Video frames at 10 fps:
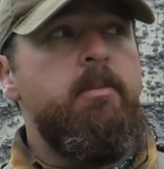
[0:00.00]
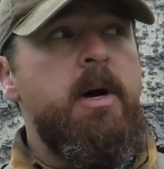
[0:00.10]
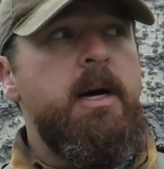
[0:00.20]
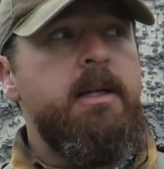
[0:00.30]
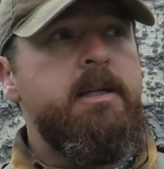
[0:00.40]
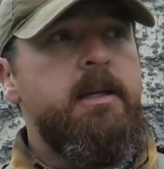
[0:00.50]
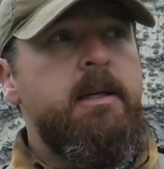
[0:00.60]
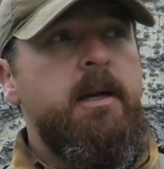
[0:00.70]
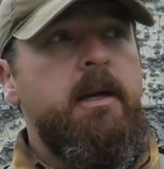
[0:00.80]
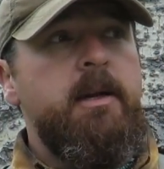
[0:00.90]
but
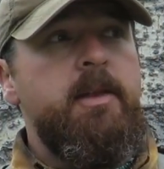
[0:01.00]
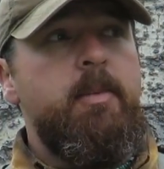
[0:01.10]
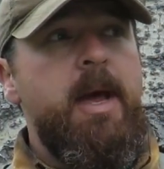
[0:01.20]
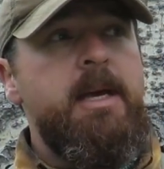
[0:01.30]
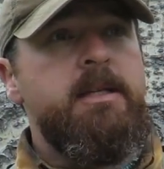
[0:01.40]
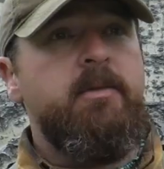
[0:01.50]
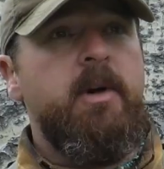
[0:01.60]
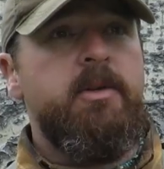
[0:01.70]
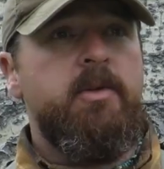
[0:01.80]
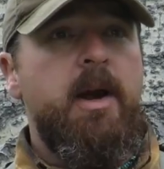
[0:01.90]
uh, the pace
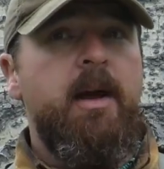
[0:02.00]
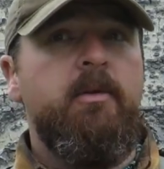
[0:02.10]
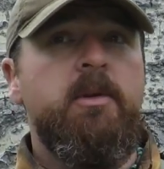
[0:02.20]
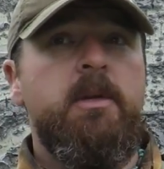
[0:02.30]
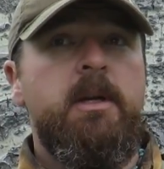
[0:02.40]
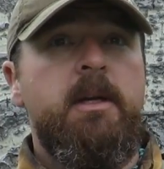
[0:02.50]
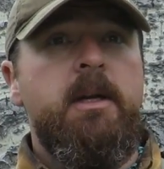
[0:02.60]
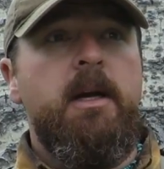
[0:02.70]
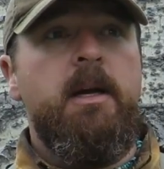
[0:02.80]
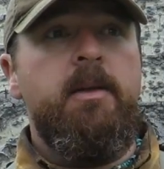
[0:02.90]
of our travel,
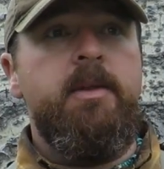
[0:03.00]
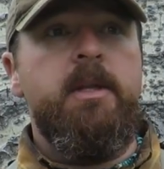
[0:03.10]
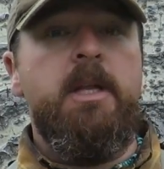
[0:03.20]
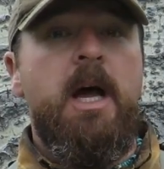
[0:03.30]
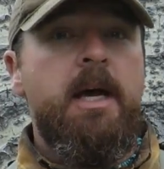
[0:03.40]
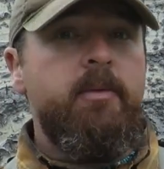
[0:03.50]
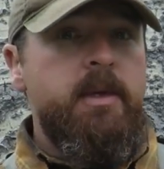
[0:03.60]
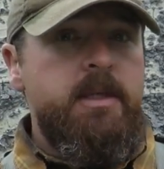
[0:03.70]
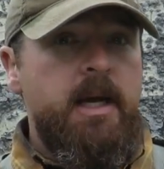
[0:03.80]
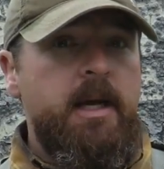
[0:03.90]
uh, the line
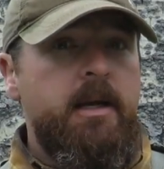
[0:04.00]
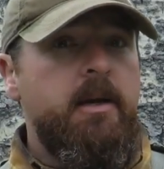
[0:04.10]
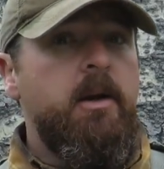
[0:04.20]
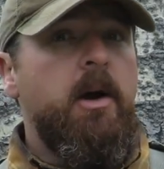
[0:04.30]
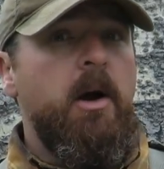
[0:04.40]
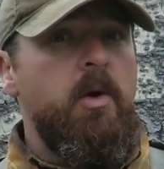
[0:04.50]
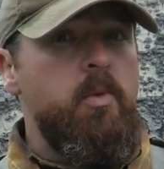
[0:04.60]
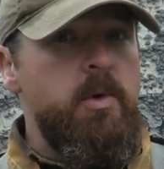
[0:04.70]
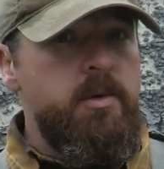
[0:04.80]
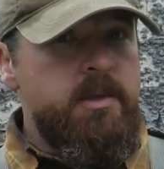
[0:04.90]
we take,
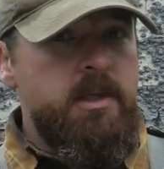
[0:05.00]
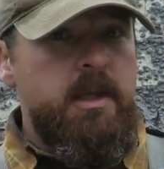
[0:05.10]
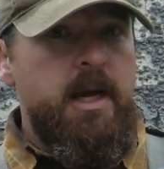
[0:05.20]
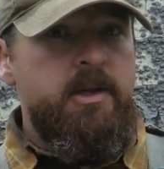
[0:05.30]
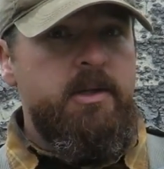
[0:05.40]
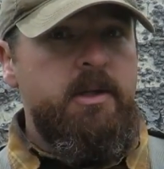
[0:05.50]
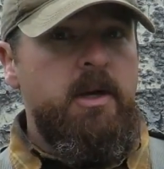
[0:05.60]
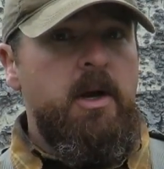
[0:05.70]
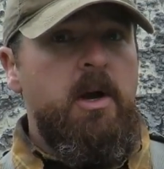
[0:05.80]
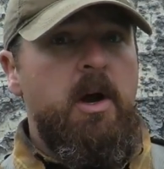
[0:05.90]
our route
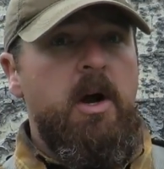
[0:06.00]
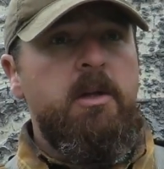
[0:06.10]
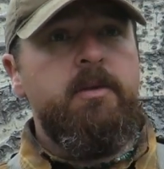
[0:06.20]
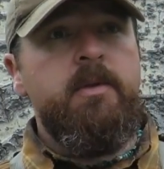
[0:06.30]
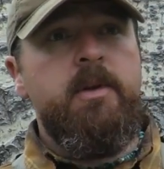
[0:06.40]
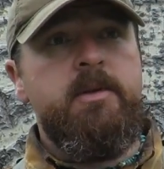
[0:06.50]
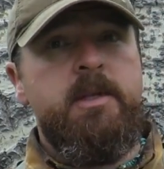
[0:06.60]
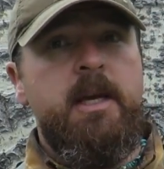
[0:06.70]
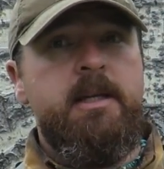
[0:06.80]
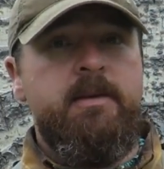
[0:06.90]
selection, all of those
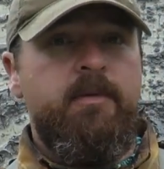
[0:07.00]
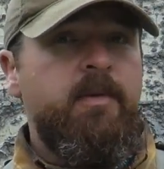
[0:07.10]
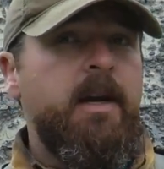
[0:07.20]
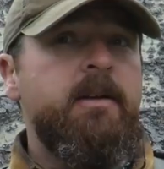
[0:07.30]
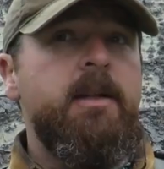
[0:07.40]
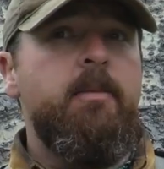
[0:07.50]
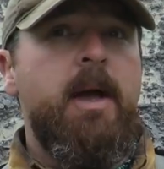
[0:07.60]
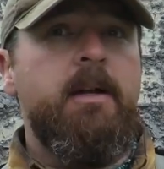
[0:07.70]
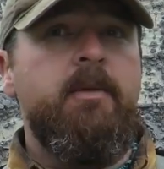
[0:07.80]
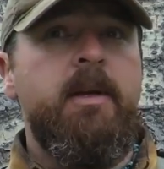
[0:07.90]
things affect the
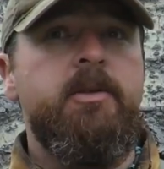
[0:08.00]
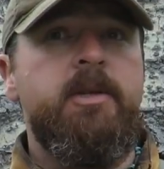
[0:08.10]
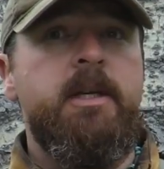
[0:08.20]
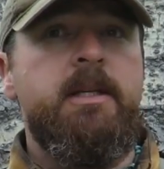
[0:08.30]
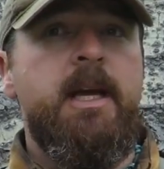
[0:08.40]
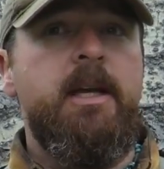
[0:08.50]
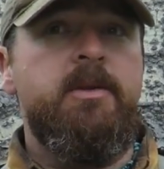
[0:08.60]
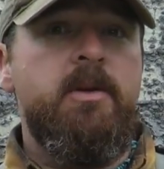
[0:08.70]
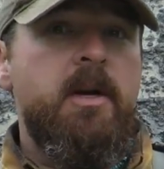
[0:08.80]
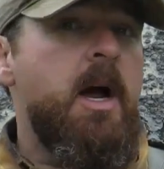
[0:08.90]
amount of energy it
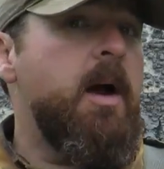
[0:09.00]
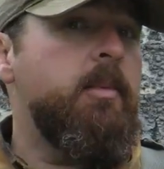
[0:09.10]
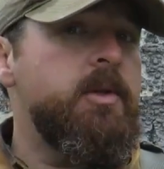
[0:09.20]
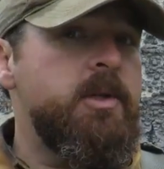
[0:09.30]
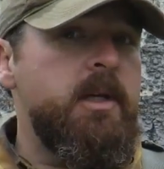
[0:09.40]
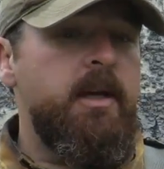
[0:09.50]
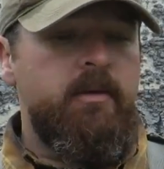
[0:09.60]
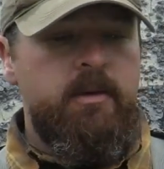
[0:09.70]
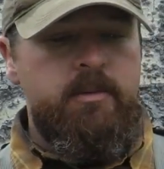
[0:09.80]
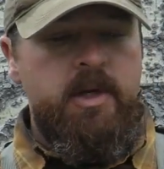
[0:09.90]
takes to accomplish a
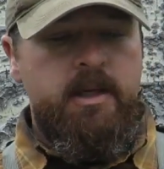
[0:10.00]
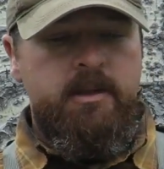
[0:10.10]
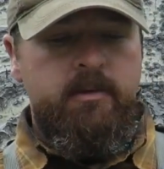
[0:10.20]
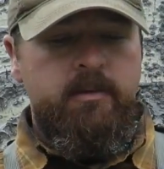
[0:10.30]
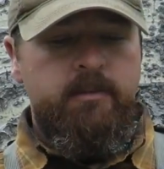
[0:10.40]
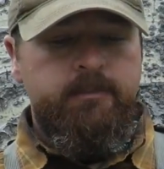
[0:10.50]
given objective.